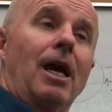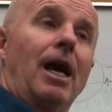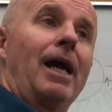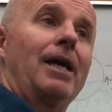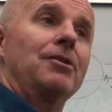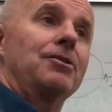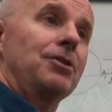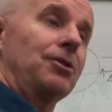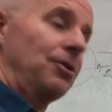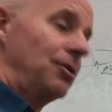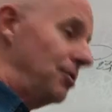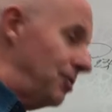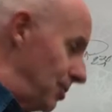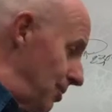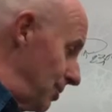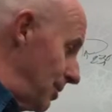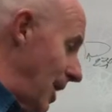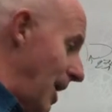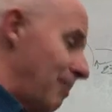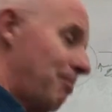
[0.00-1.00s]
And so you
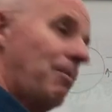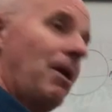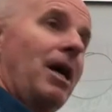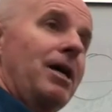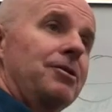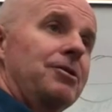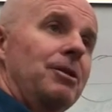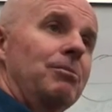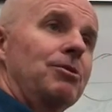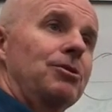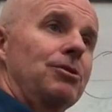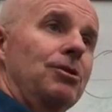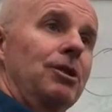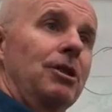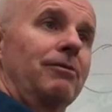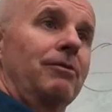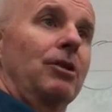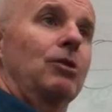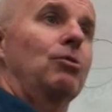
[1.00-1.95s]
do that by some sort of